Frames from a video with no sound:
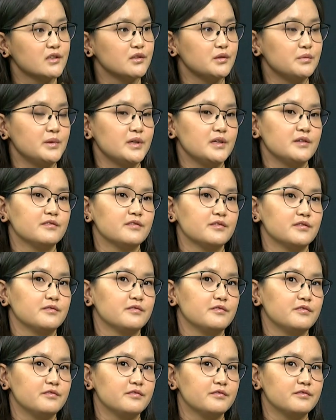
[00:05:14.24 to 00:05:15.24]
to be
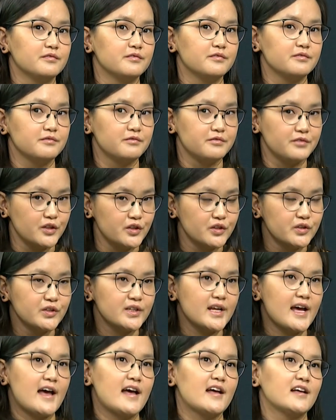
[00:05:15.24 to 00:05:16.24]
viewed
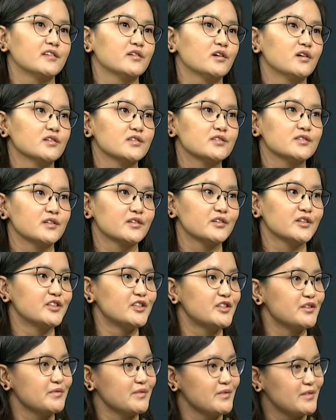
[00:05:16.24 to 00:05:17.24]
and also
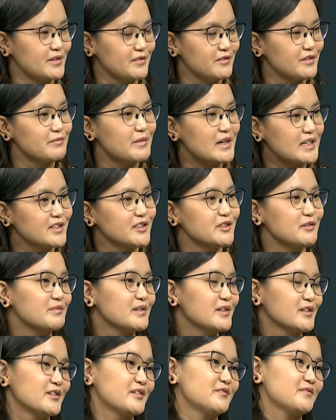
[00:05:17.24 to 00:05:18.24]
information to be
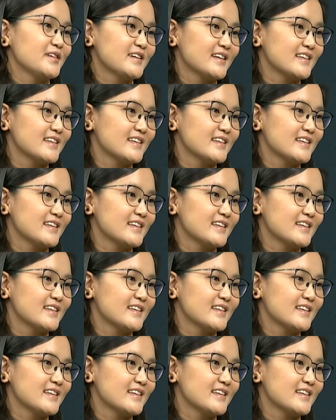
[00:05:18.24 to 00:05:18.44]
contributed.